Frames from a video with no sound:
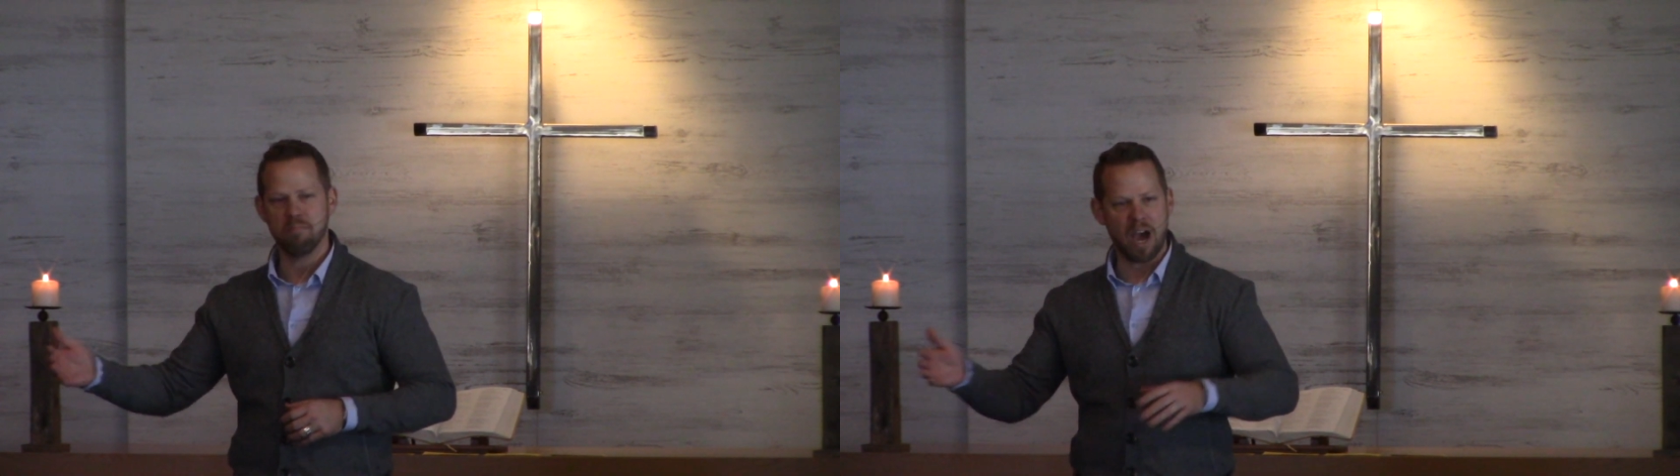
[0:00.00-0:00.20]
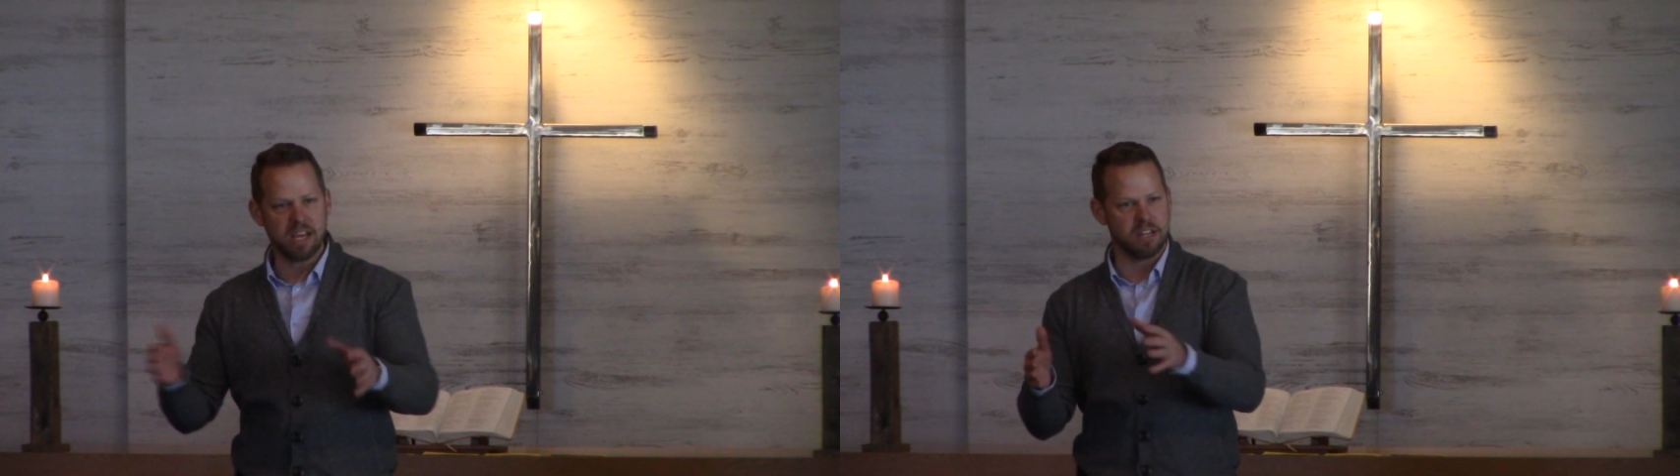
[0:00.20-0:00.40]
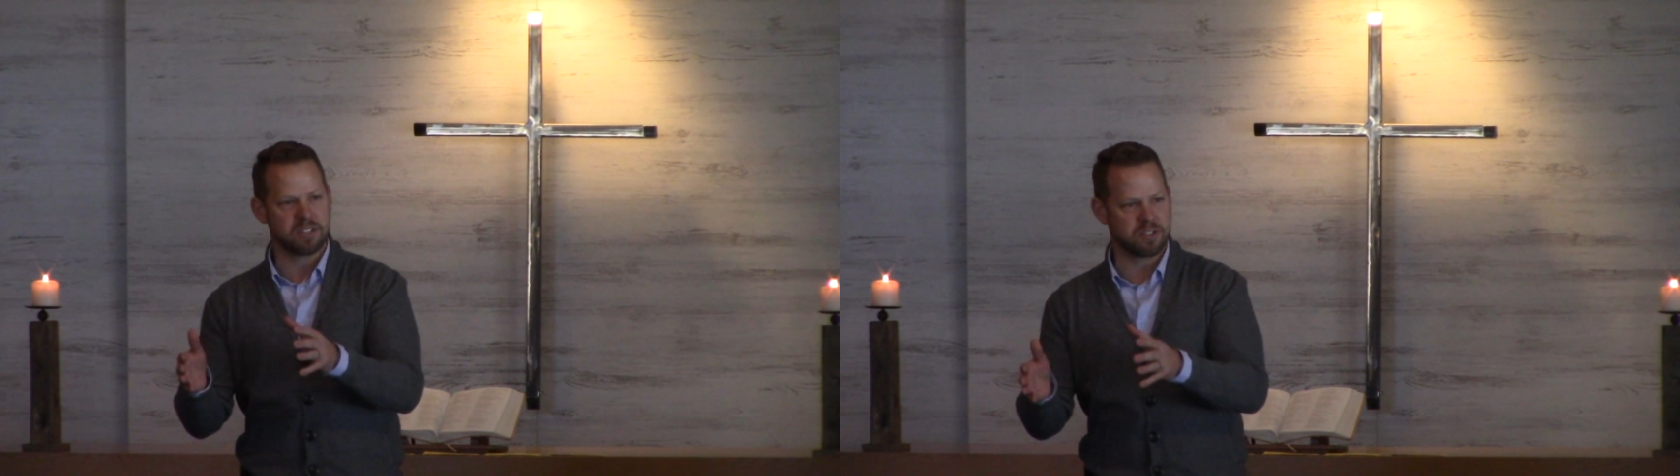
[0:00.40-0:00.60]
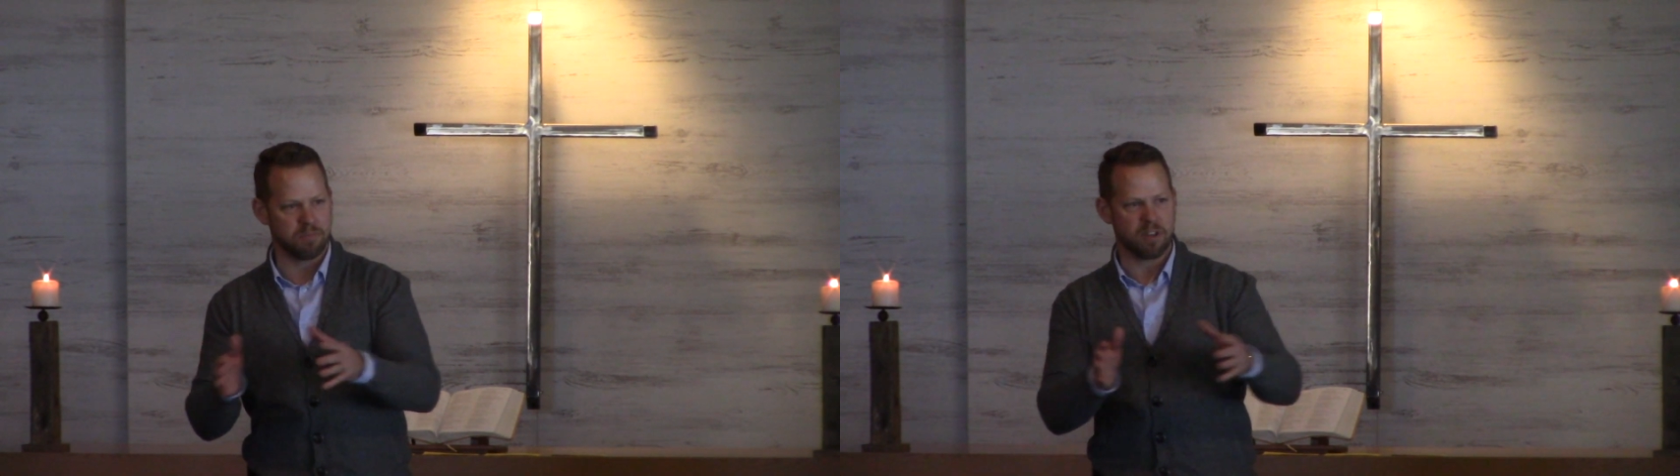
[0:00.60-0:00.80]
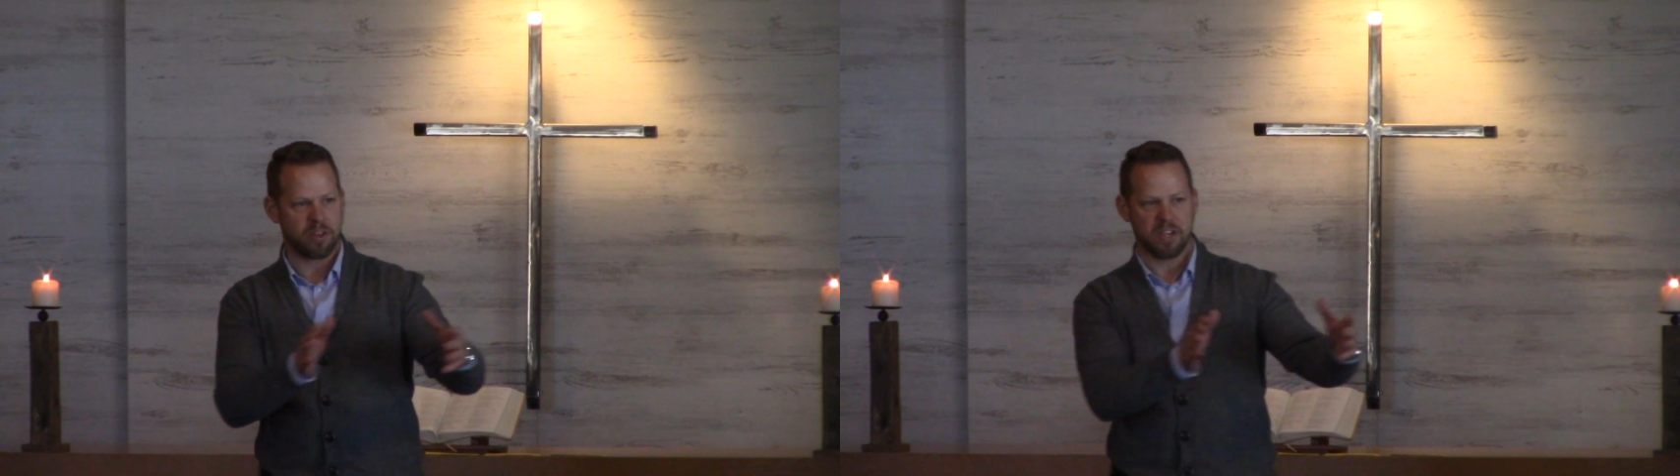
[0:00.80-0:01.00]
minus
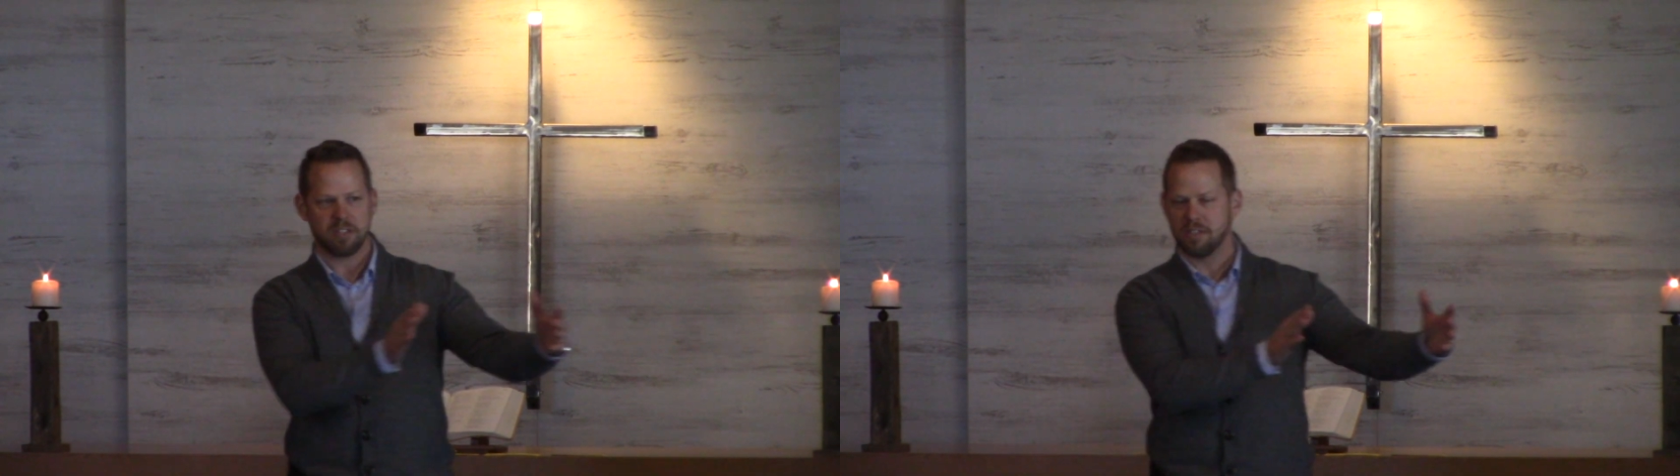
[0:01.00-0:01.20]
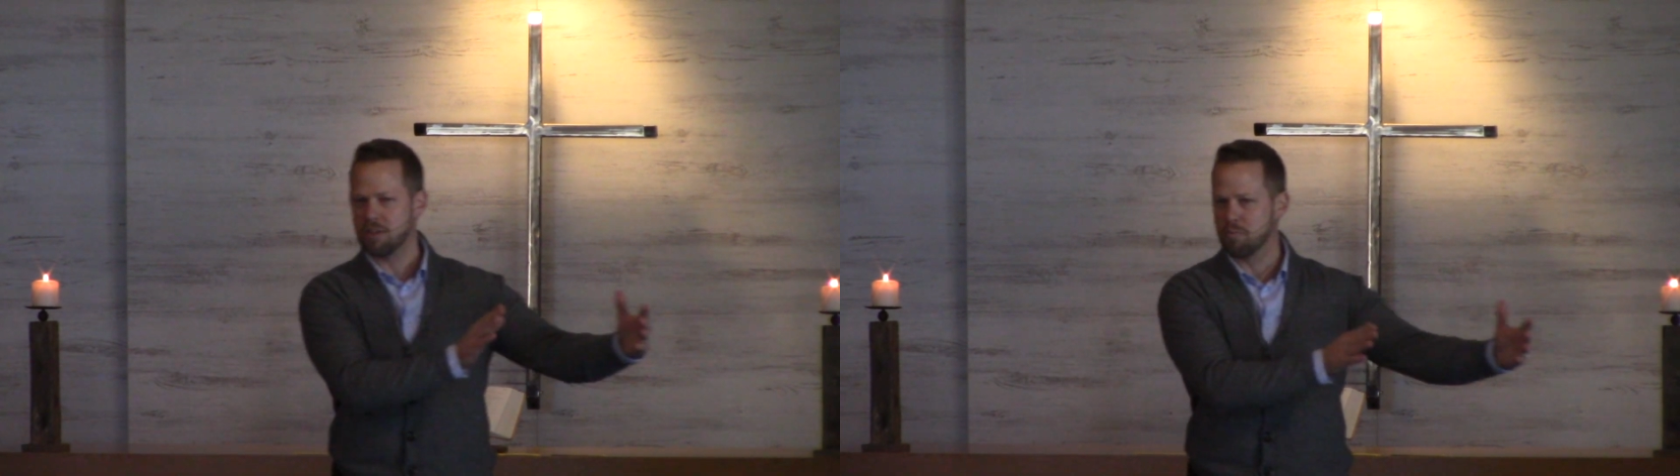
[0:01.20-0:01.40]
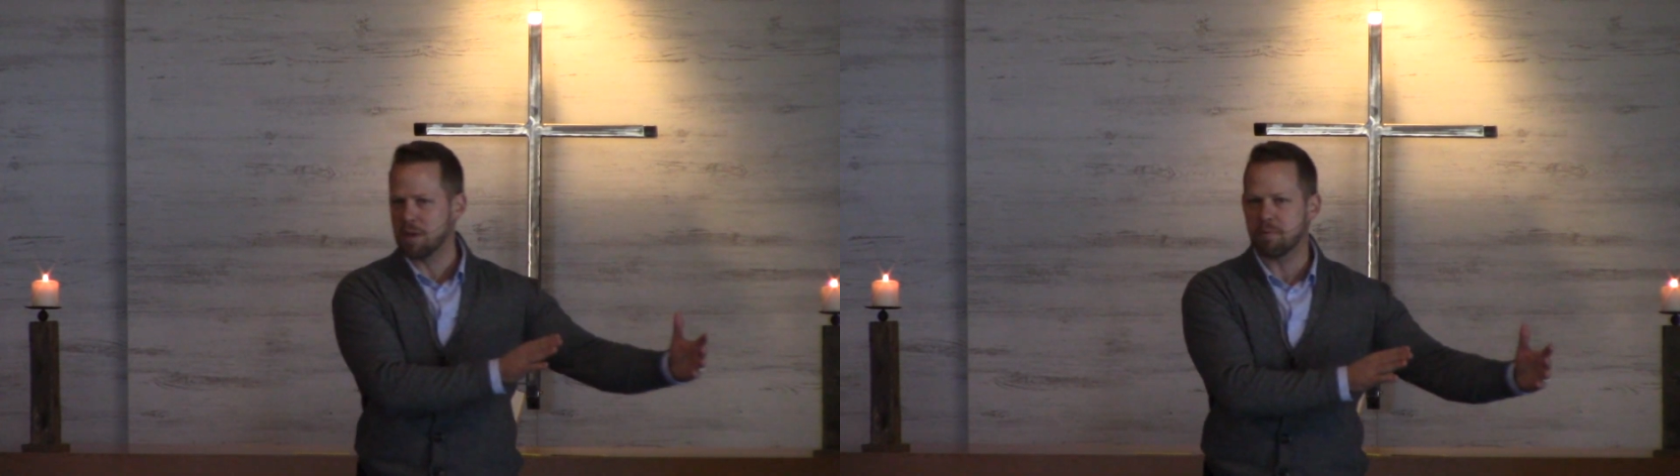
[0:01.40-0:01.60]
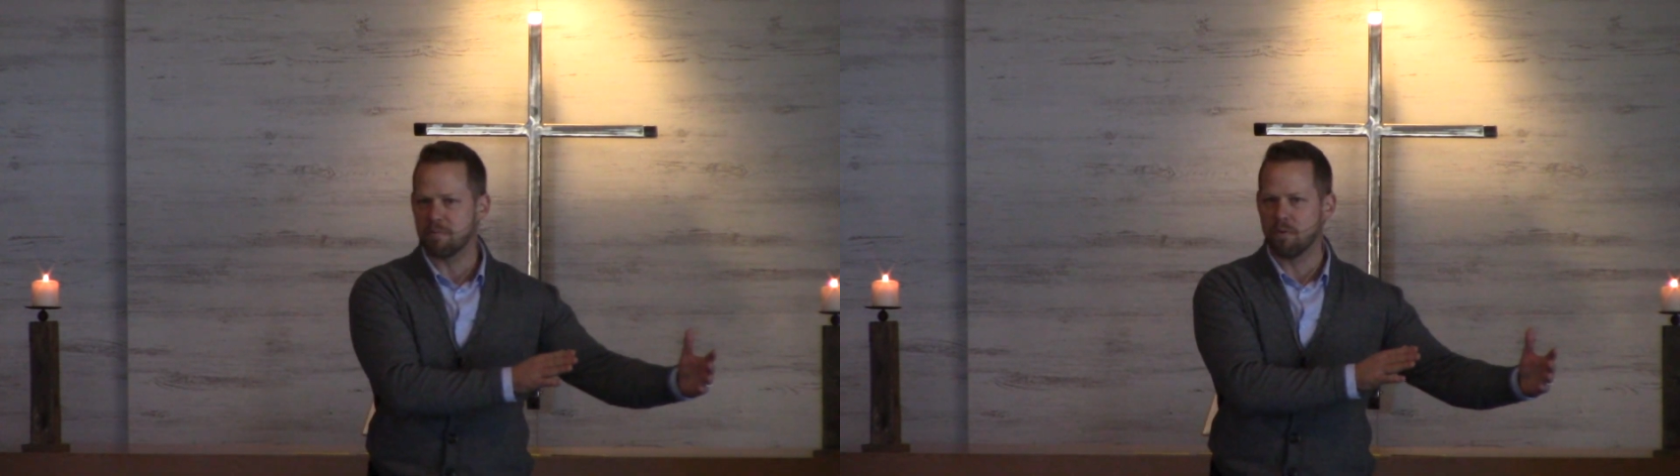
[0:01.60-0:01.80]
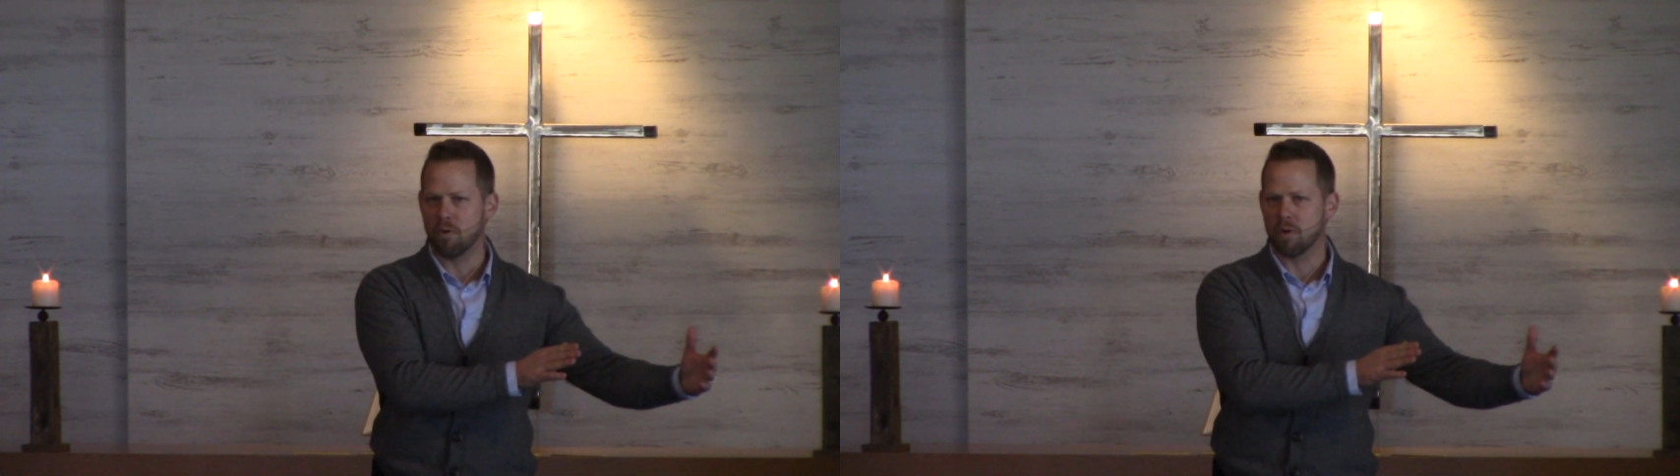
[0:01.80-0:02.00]
some of the things I did the week
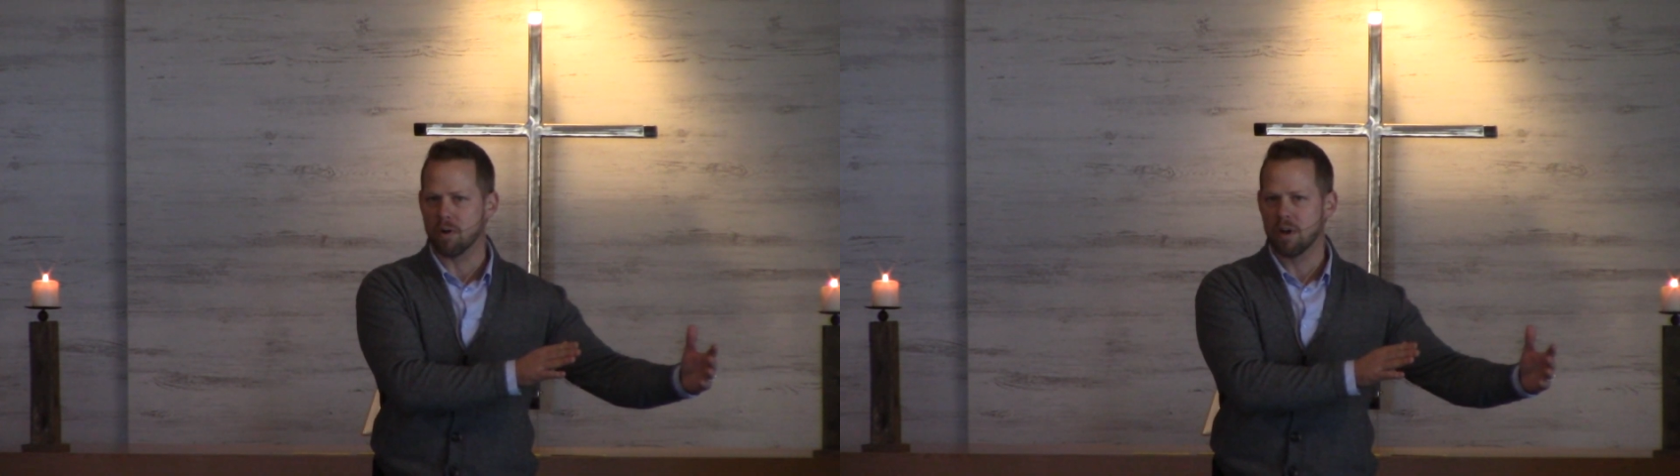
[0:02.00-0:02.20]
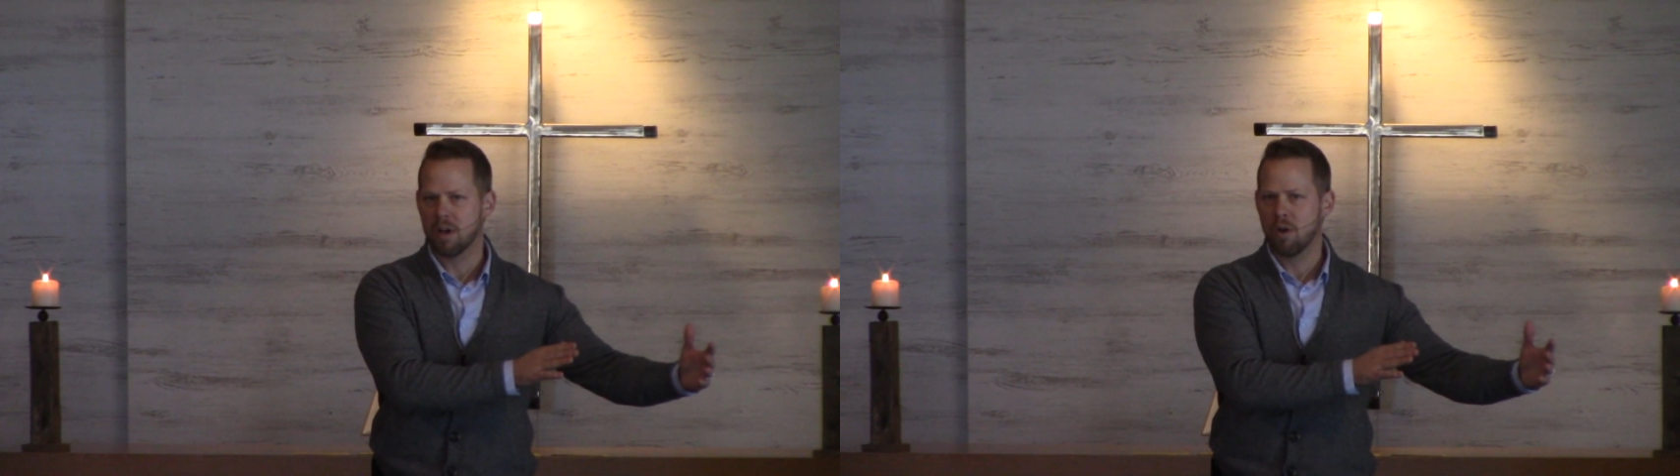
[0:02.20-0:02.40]
before?